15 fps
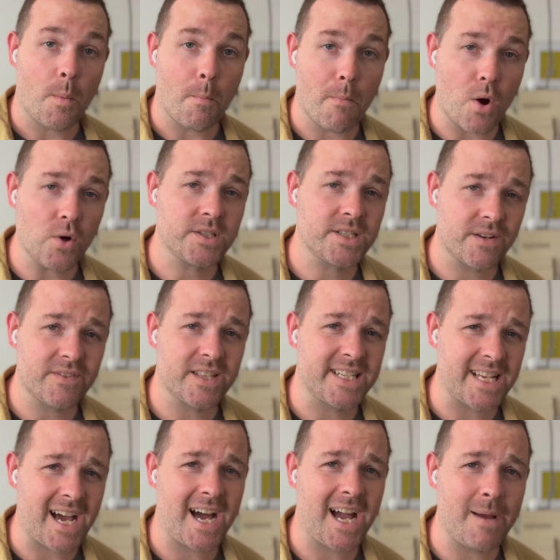Most of the
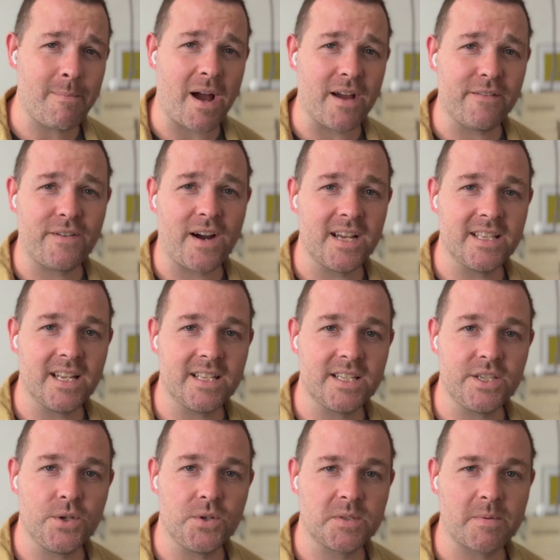time, I find that it's
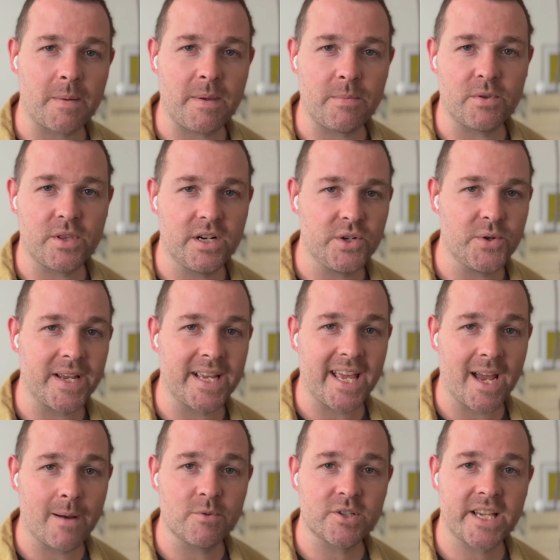used by people that are doing
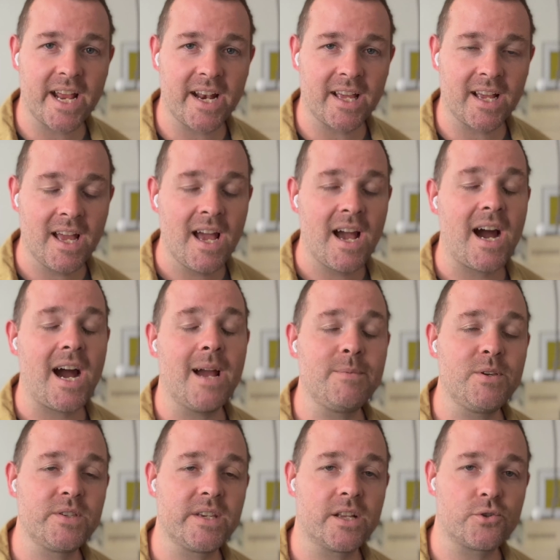camera scanning. I'm
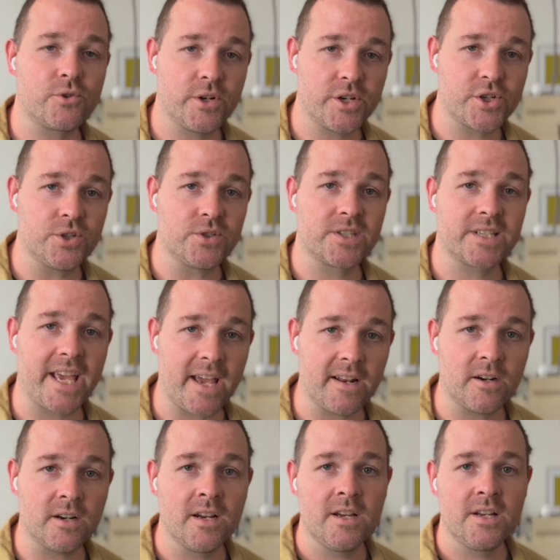using a traditional
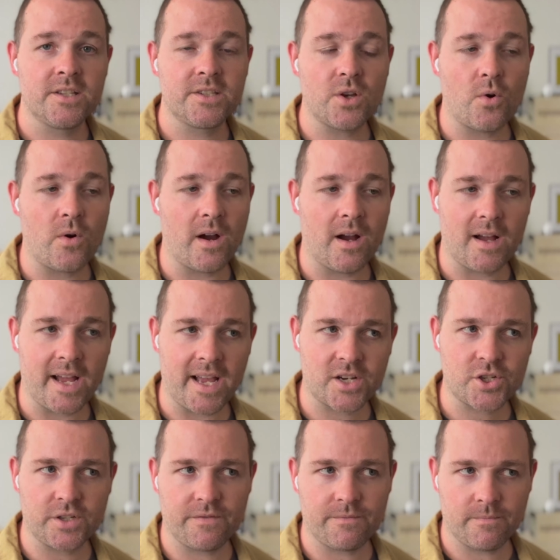scanner, so I
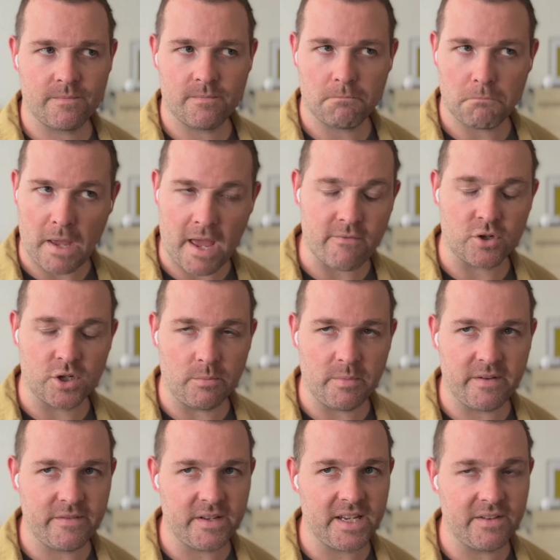actually have a little
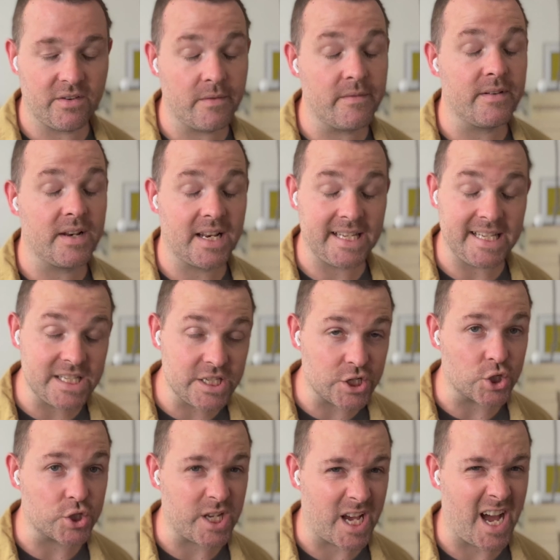bit of even
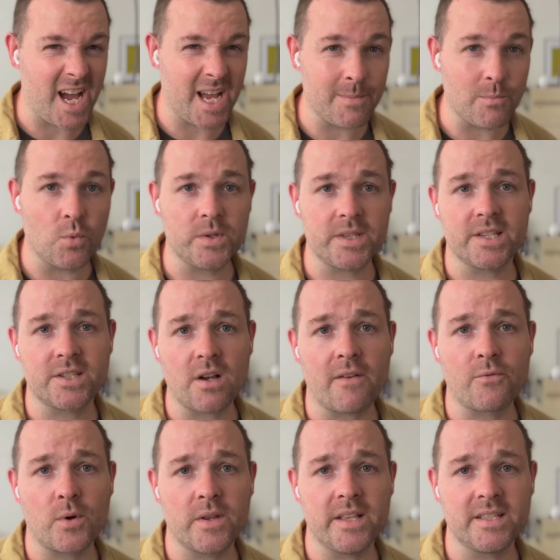easier time with the
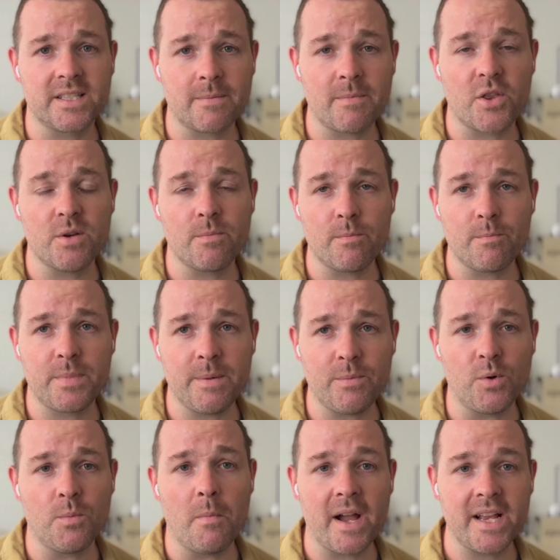software than some other
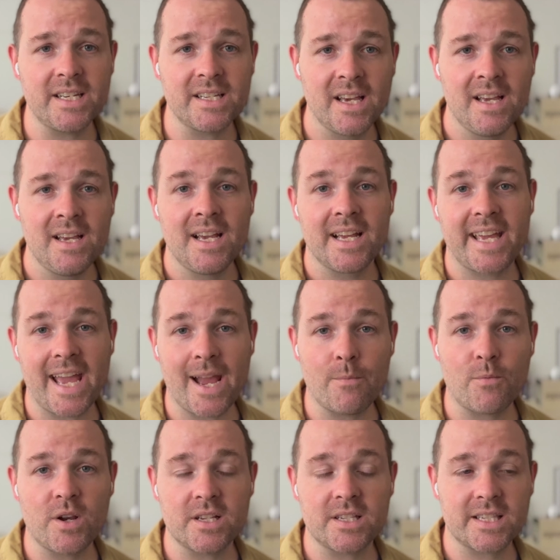people might.
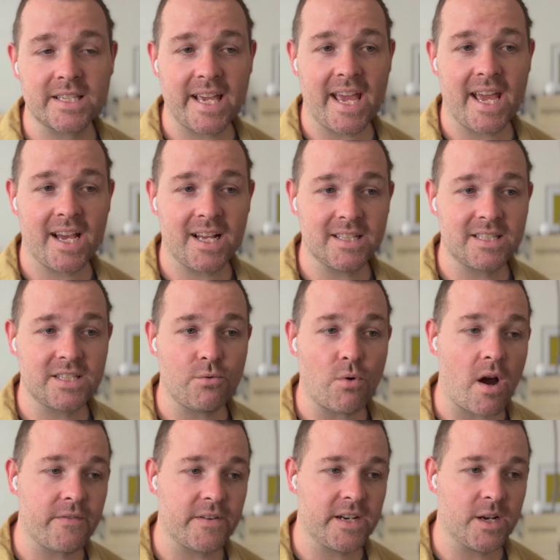Camera scans, you
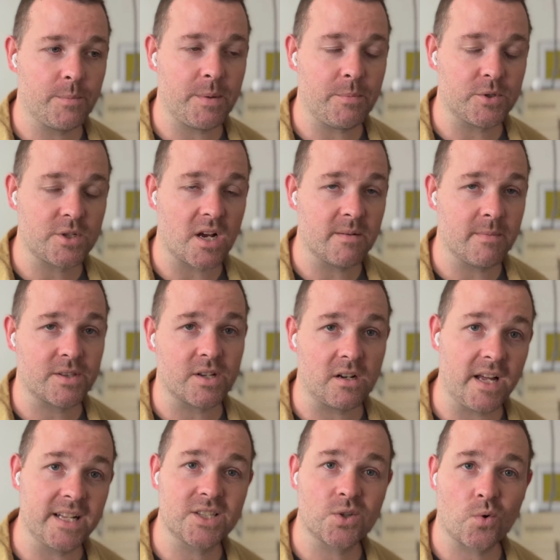often hear people talking about their
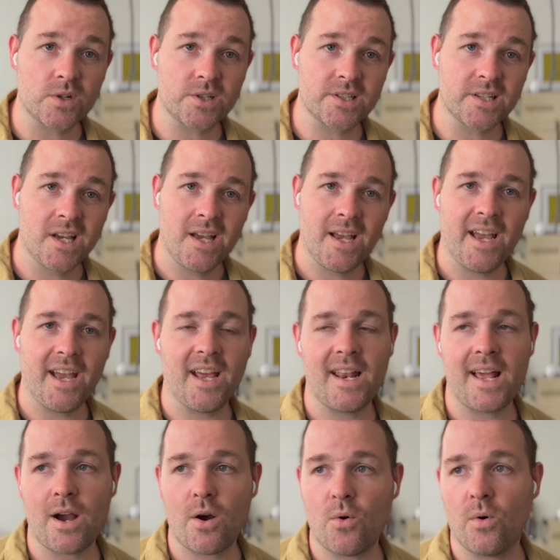light source and
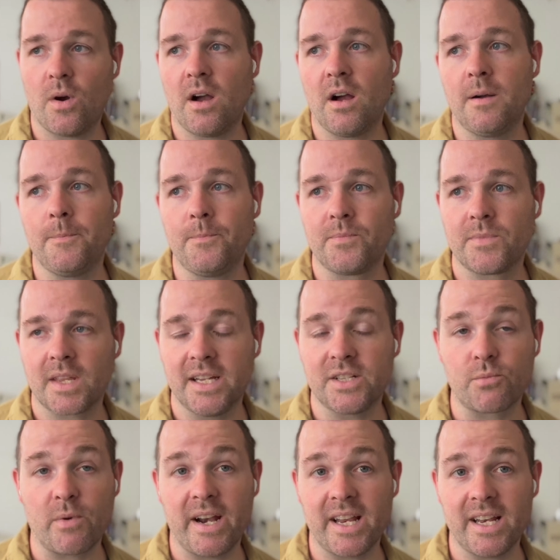how
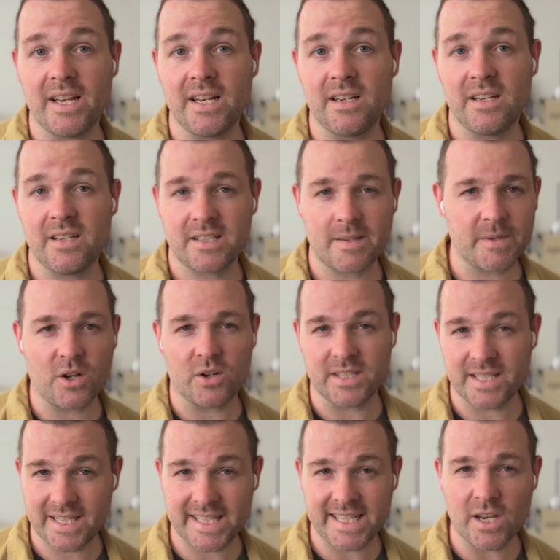it's rated in something called
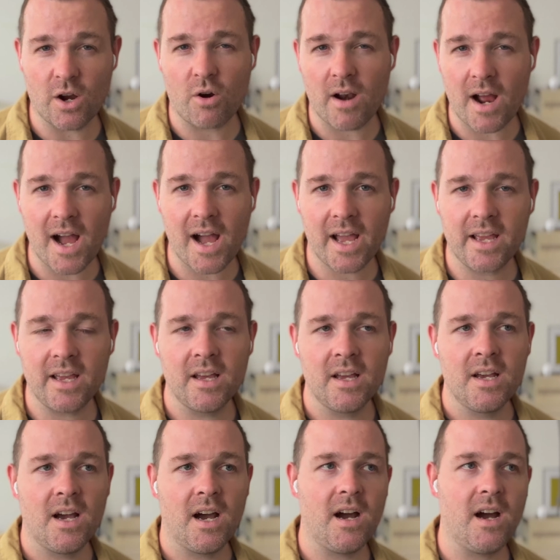CRI.
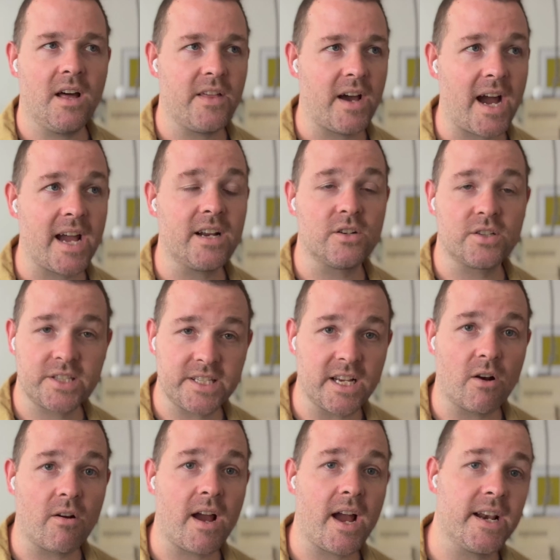The higher
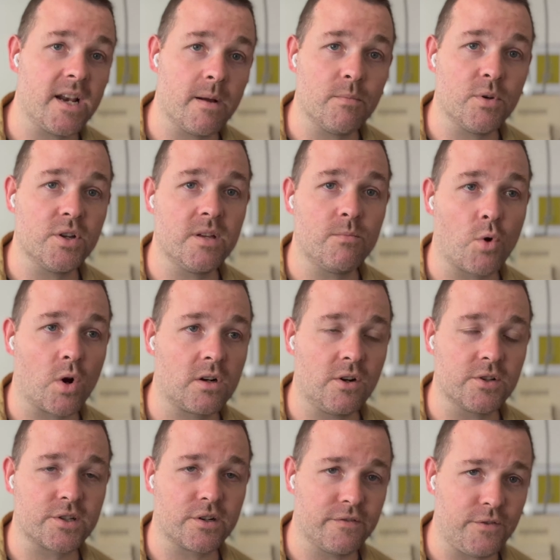CRI number, the more
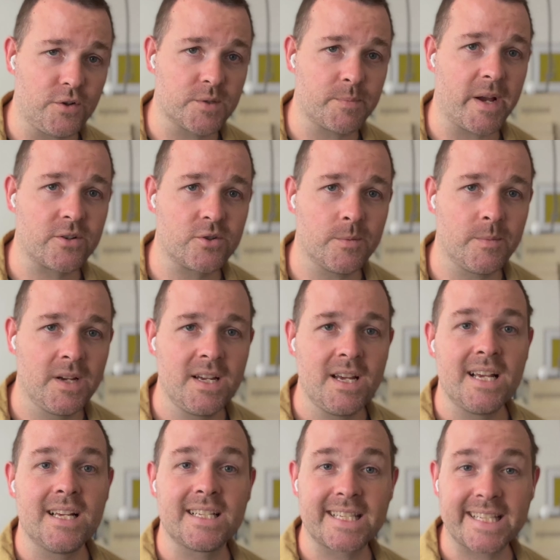closer to full spectrum.
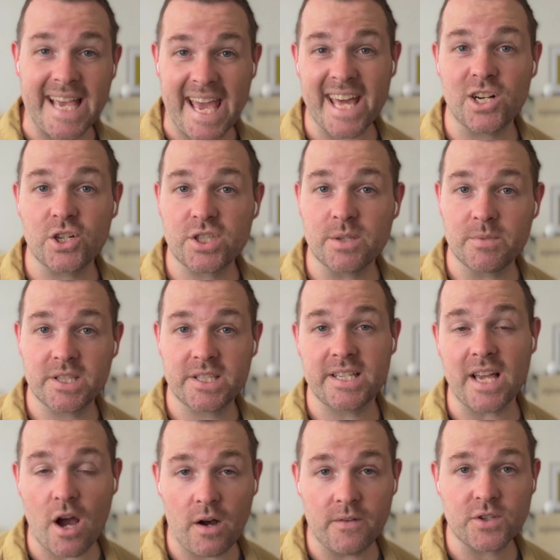Scanners
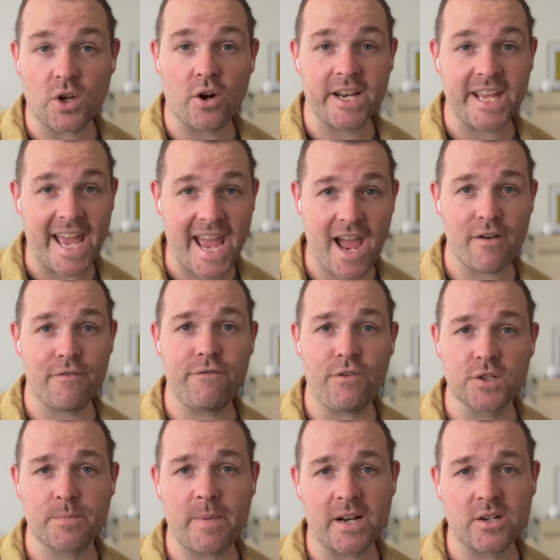themselves already have
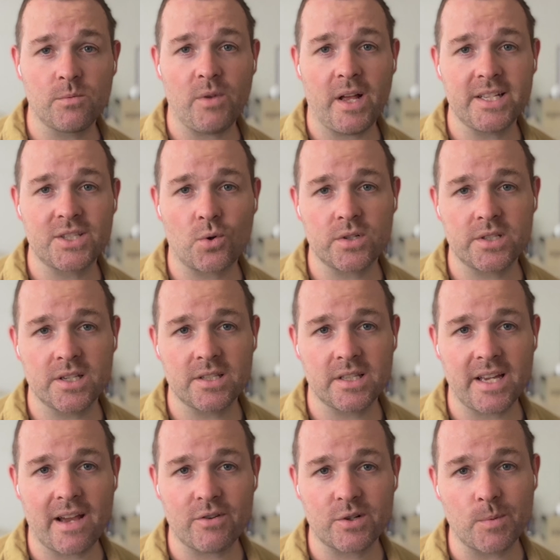full spectrum light sources.
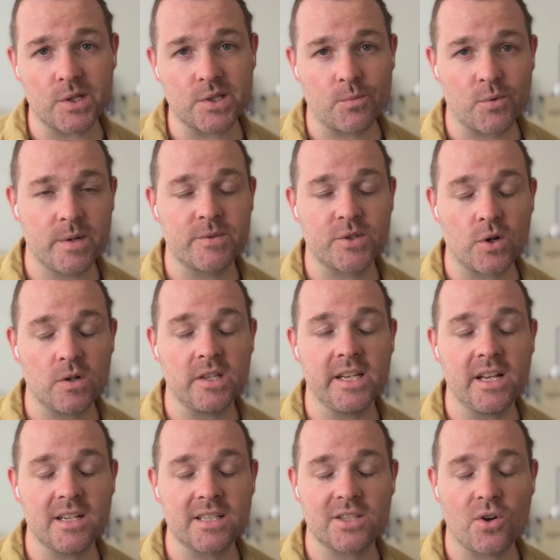The Eversmart Supreme certainly does.